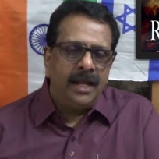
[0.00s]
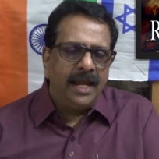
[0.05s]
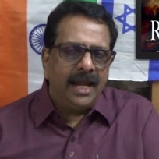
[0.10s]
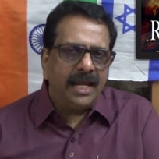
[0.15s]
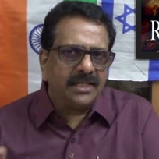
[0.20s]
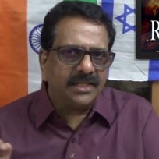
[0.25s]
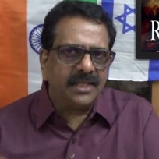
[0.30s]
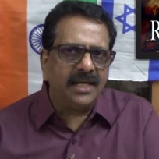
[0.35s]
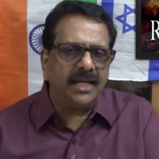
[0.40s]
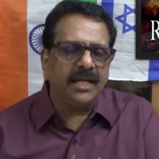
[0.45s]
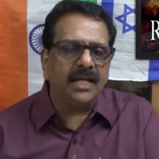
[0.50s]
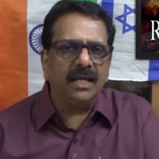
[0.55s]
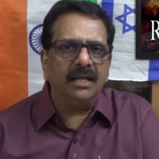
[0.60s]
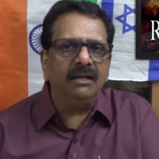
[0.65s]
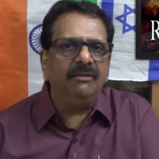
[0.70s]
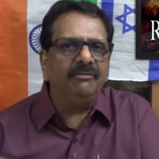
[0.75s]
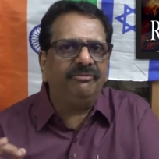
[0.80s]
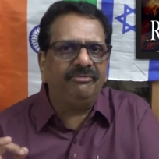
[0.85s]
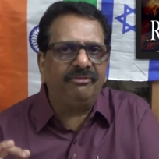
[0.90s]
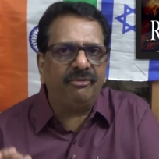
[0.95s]

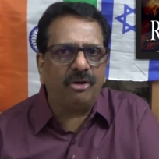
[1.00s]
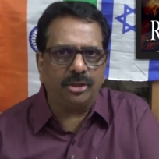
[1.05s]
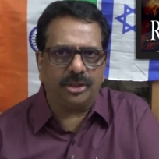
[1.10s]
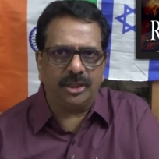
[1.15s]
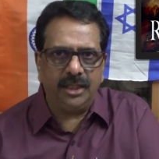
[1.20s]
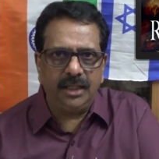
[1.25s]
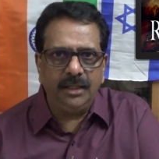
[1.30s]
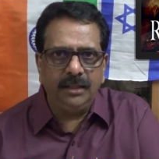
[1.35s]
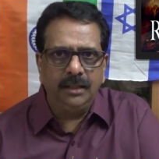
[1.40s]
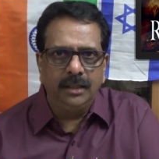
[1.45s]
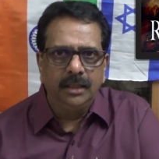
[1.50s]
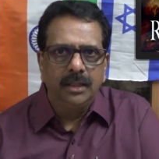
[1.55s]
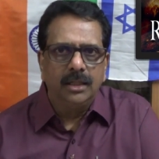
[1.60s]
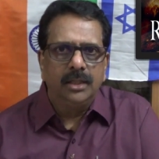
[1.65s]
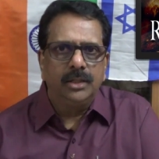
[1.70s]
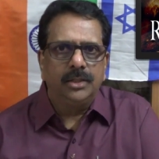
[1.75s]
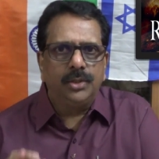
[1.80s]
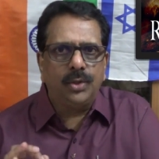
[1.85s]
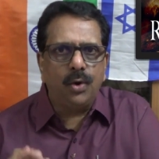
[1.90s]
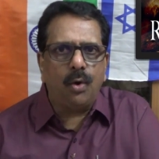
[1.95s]
Ezekiel 40
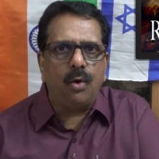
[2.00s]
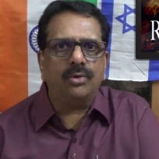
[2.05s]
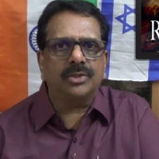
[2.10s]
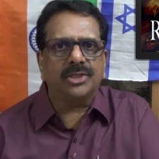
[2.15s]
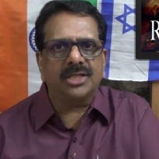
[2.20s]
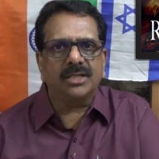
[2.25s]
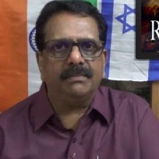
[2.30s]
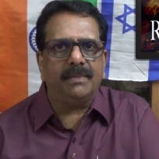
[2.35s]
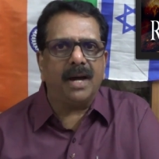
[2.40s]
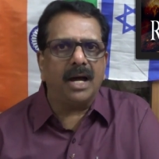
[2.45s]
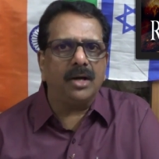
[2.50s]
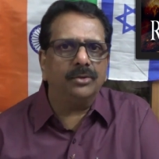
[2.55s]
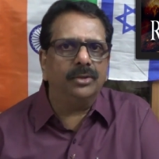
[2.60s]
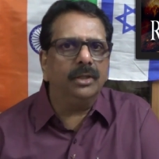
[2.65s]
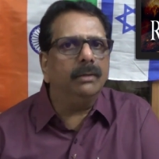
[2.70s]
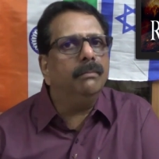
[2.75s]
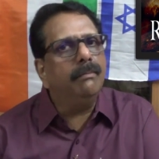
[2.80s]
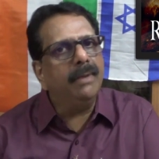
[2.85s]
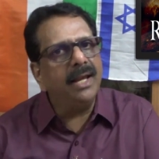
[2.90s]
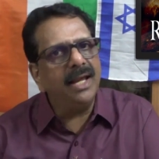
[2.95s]
talks about
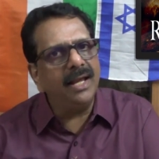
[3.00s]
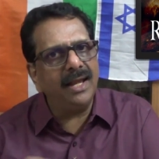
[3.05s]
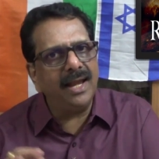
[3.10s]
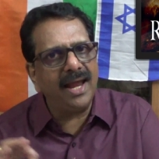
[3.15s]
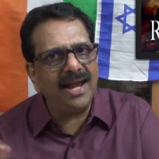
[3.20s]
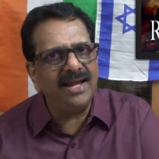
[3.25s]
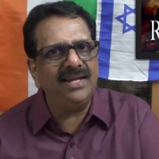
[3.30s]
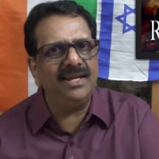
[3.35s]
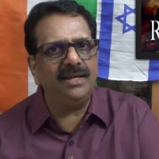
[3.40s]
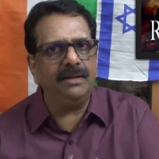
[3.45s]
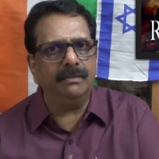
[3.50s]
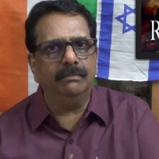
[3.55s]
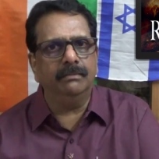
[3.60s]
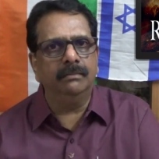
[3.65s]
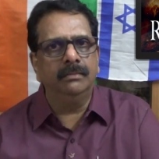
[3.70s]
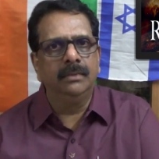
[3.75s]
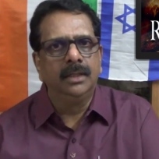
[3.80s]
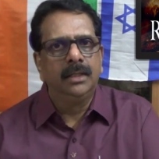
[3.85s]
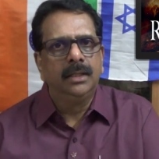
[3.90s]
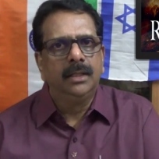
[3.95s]
the millennium
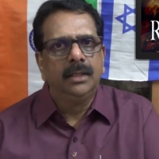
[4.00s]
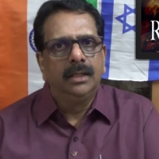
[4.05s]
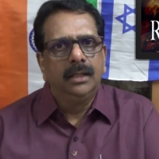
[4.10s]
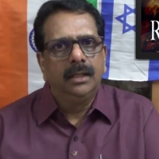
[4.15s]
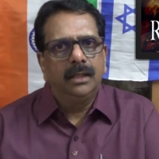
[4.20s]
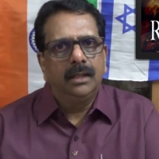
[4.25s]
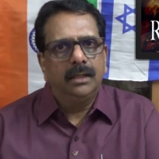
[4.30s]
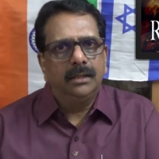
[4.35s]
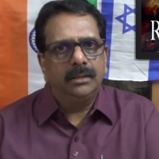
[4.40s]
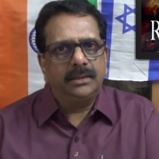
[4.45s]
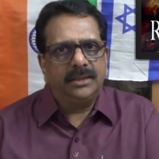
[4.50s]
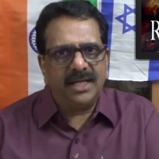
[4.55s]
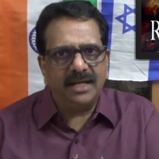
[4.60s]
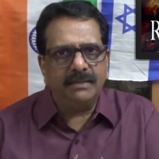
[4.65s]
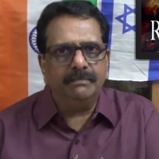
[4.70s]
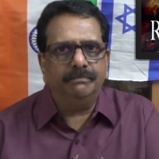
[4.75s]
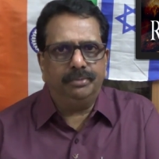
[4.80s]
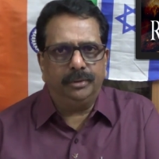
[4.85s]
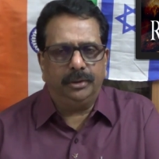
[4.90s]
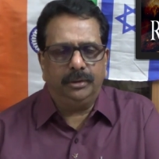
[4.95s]

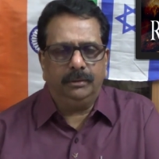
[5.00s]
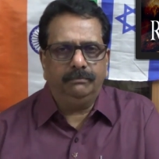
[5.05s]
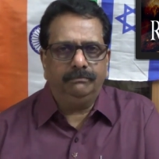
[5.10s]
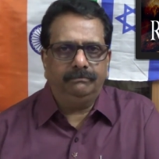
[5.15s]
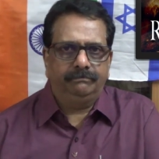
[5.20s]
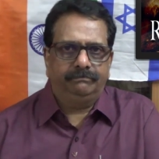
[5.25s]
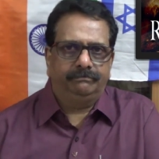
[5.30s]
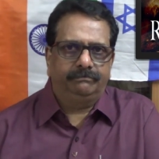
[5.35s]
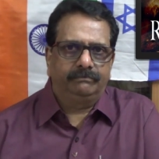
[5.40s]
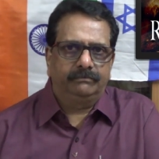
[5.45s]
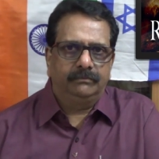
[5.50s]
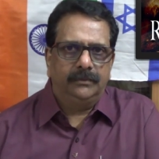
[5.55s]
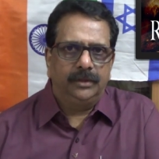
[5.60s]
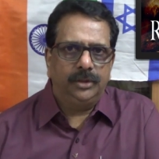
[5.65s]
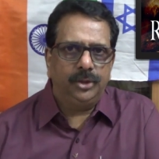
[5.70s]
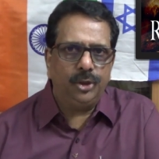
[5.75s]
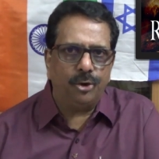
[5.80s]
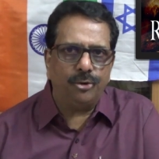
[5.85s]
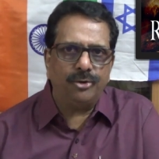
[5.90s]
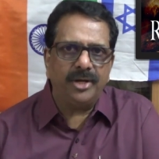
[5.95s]
temple
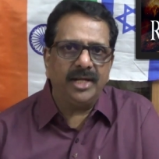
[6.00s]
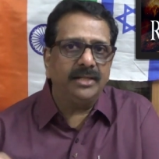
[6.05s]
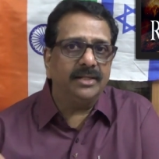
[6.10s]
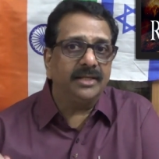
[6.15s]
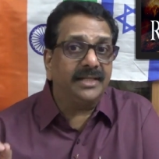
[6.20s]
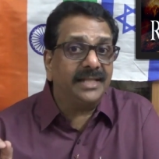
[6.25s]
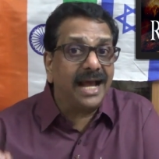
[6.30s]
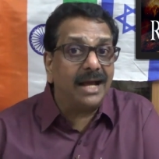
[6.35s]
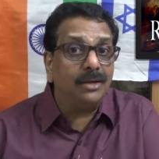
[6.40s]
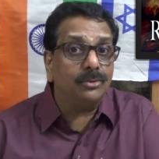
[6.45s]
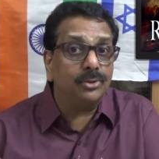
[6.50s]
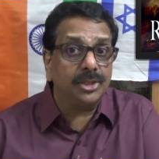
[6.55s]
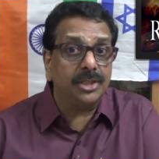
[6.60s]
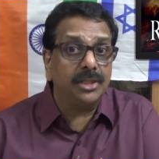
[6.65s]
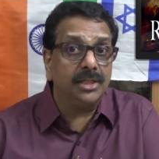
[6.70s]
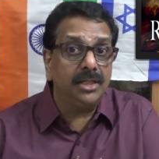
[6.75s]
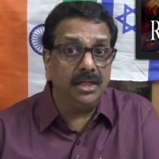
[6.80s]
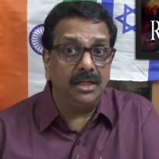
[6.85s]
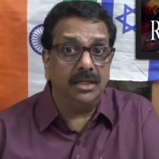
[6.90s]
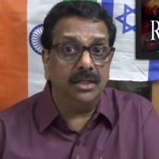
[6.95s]
during the
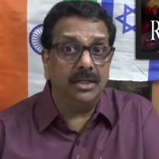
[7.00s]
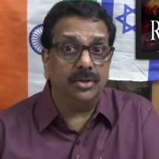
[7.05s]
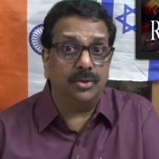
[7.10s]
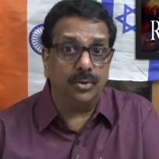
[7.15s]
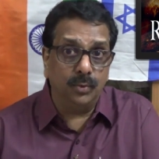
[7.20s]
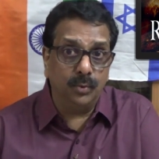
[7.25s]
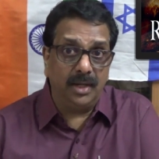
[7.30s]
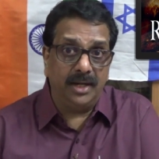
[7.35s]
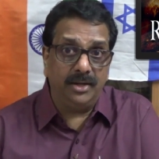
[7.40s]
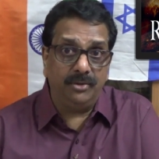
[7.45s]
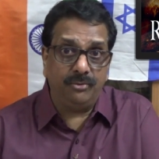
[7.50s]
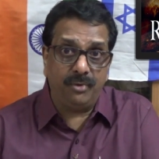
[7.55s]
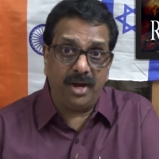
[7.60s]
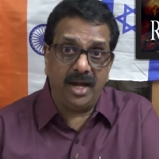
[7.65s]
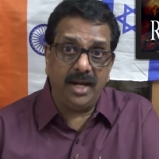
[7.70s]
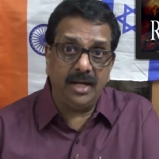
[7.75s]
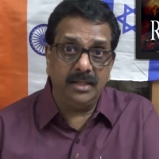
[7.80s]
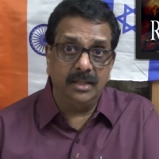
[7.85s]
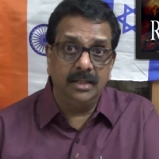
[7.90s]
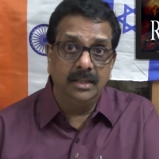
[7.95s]
thousand year rule and
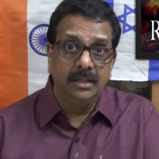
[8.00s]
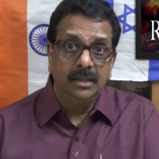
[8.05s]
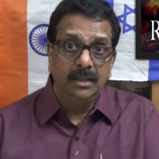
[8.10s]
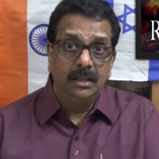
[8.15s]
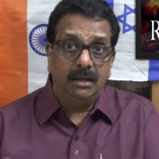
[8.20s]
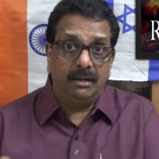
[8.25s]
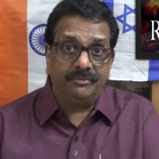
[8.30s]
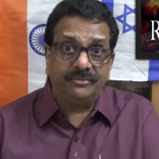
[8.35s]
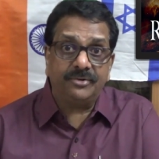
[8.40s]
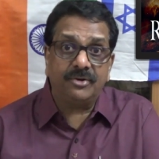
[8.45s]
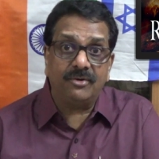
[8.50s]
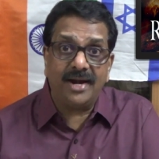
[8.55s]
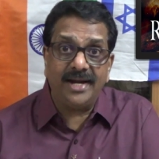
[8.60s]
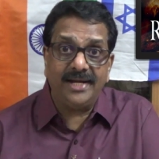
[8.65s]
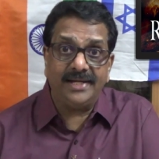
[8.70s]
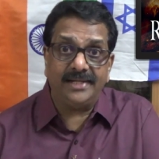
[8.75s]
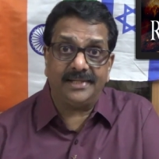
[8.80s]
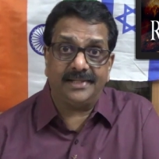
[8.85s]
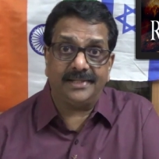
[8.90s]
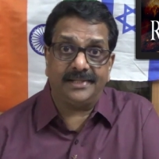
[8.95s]
reign of
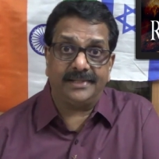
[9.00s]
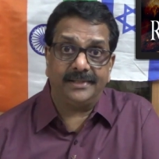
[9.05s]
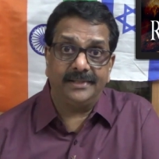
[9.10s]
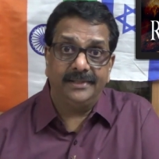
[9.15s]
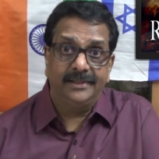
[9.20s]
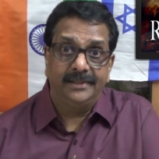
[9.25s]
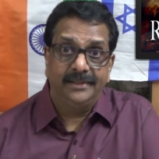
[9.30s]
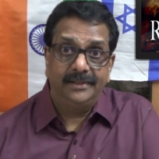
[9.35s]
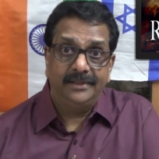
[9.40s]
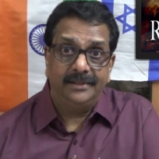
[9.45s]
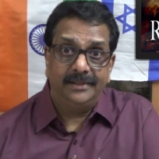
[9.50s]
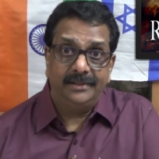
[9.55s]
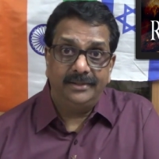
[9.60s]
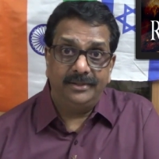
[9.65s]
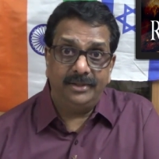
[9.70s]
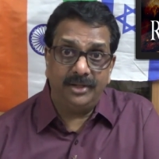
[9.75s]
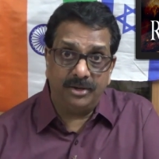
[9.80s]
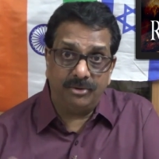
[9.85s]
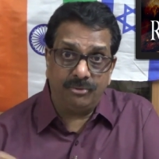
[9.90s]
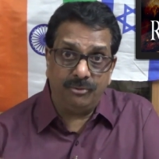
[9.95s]
Christ,
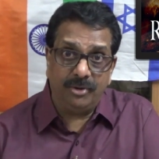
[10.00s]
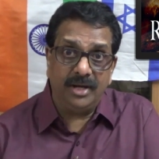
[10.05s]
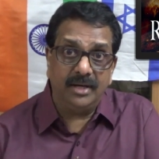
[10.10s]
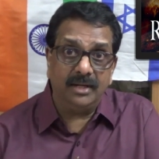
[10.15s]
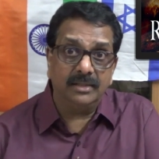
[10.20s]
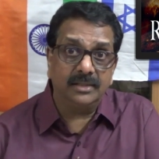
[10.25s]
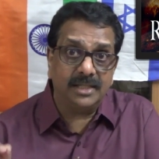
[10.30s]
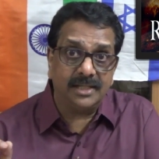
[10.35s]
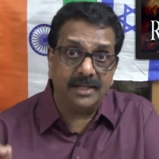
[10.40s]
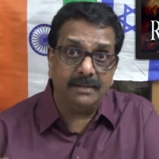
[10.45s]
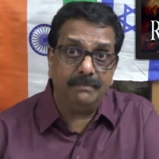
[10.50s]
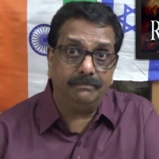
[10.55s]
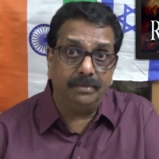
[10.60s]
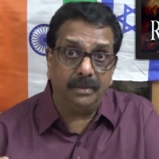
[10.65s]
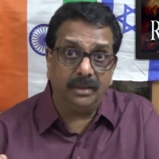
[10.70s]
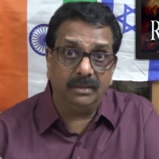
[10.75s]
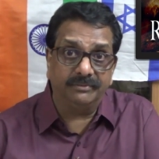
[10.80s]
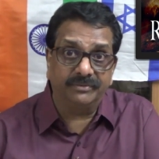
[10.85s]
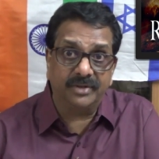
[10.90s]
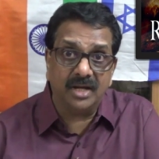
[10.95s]
the real
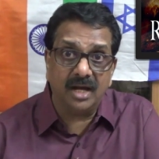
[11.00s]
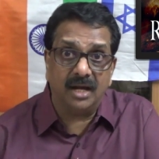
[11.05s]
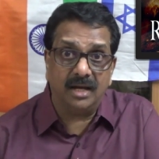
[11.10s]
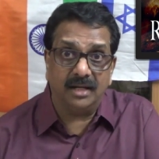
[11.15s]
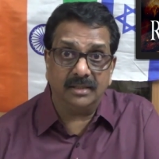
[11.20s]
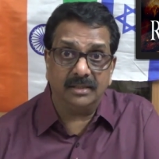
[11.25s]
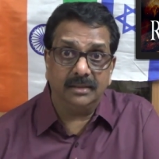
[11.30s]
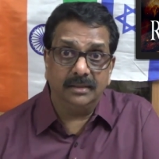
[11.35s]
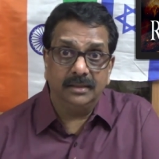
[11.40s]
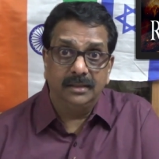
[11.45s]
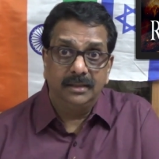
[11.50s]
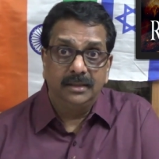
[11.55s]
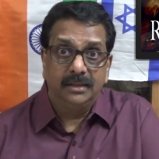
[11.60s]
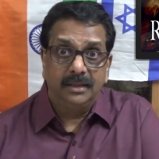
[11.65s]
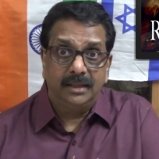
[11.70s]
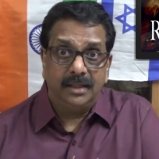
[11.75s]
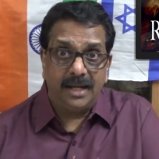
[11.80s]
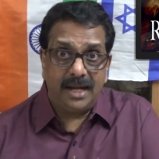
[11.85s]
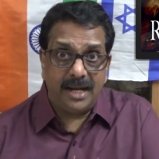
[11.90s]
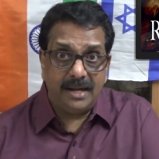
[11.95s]
temple of God.
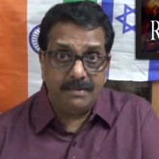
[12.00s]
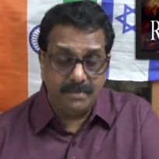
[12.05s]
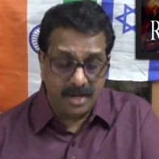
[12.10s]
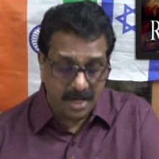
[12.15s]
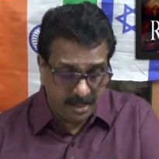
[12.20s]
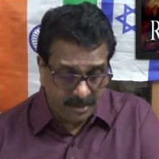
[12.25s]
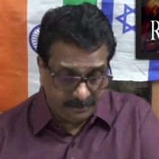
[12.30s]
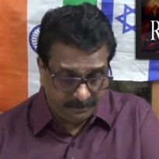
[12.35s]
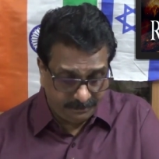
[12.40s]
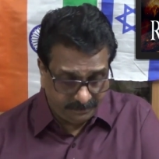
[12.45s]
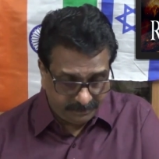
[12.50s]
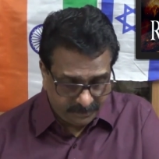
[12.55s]
Amen.